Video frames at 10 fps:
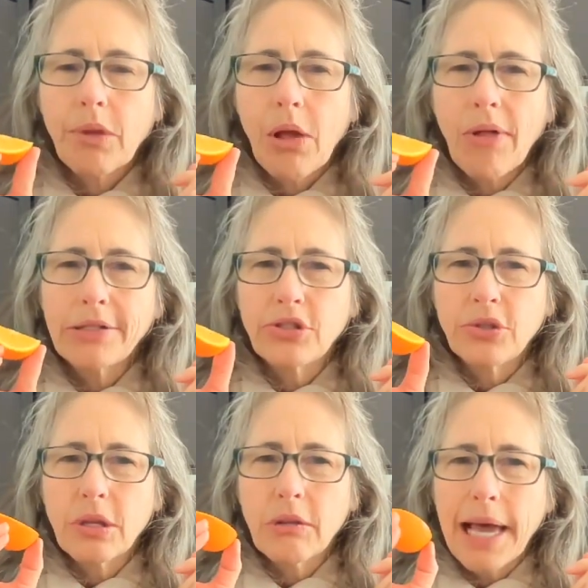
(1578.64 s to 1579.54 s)
let's
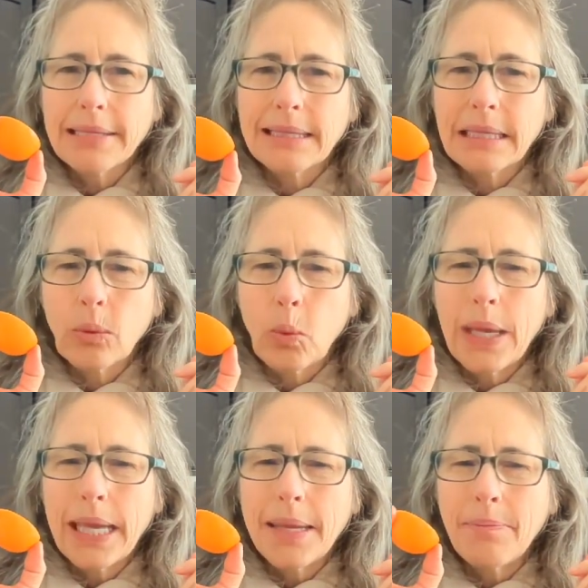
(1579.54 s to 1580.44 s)
do the last little
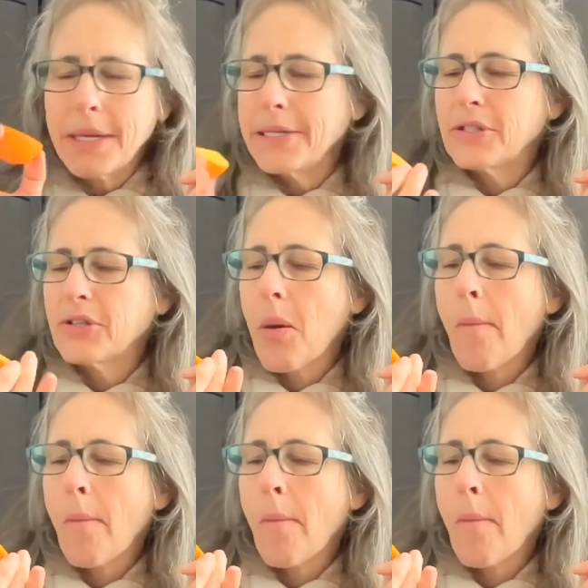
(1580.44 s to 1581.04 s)
wee piece.